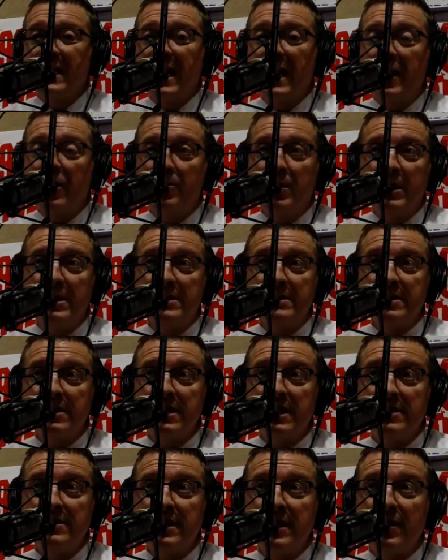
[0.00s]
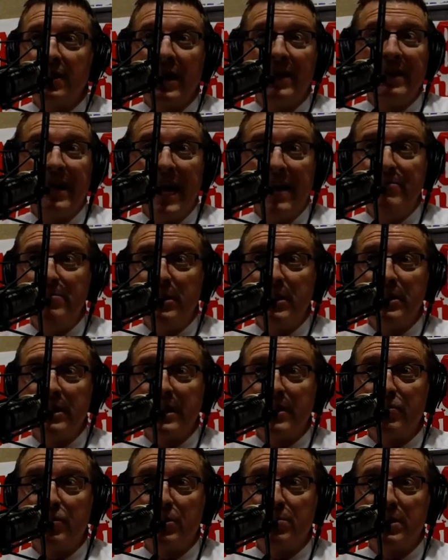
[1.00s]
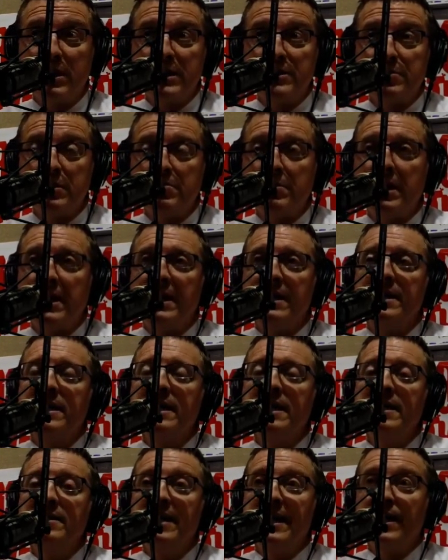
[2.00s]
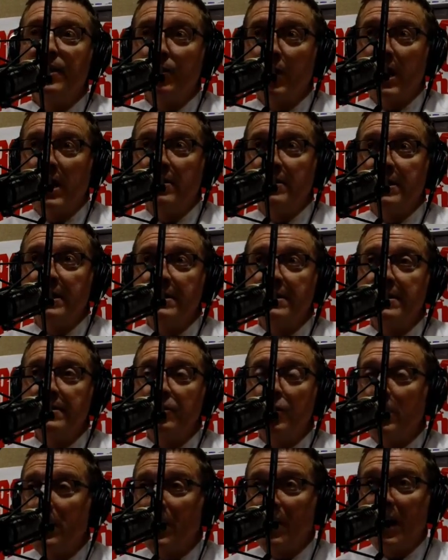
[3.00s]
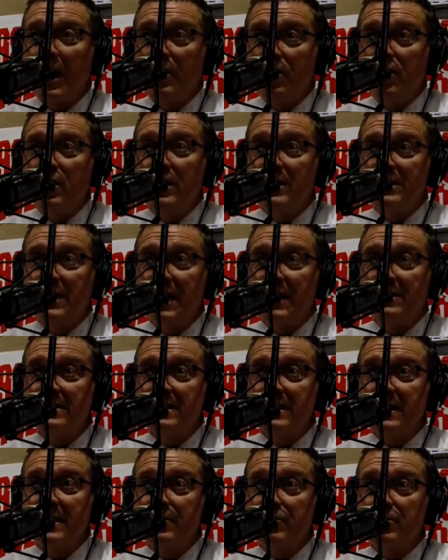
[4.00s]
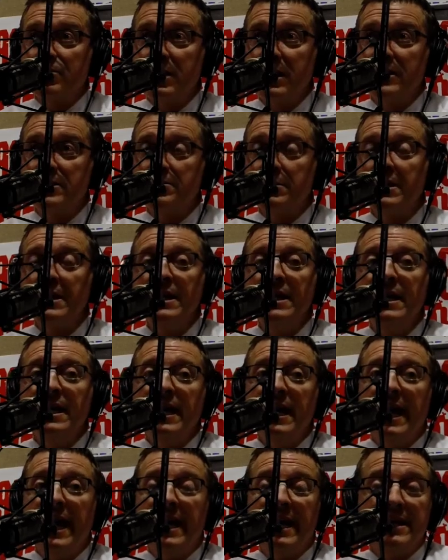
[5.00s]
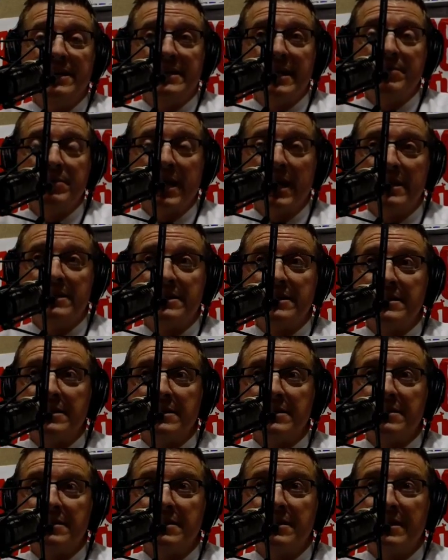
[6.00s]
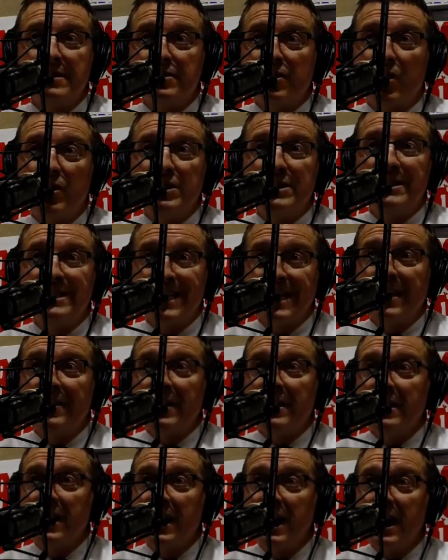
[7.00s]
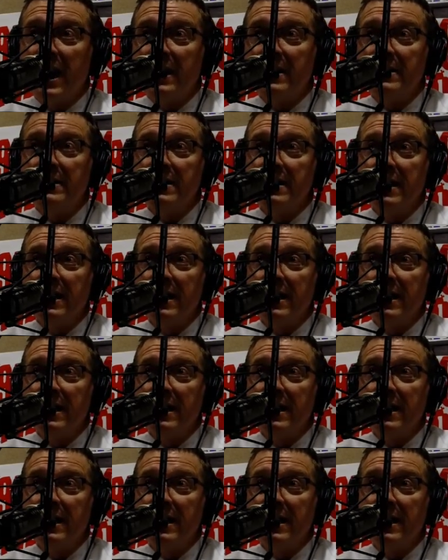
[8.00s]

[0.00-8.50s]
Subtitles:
Takata airbag's still on there and they haven't been able to get a replacement bag, they ground it, no matter how long it takes to get the replacement. And in some cases, these cars sit on the lot